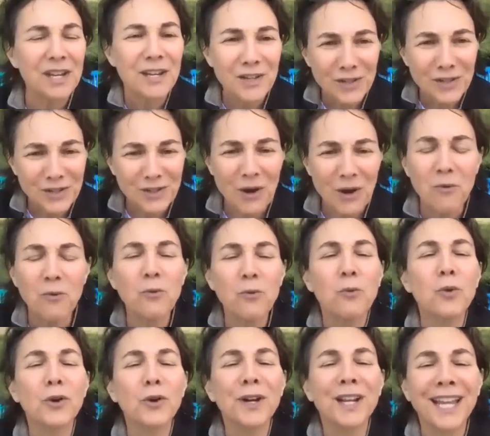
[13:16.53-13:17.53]
So
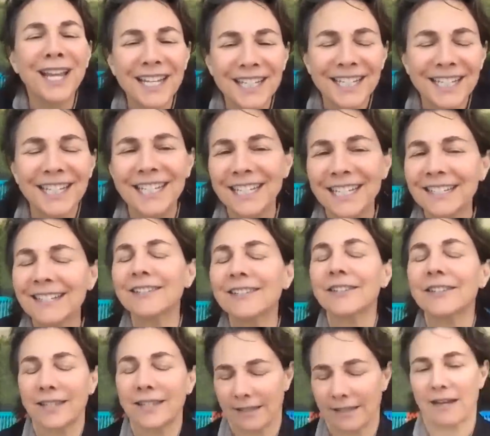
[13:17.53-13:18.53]
we're getting into
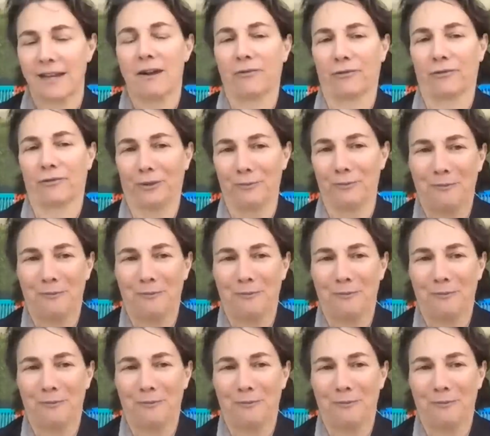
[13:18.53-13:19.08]
stuff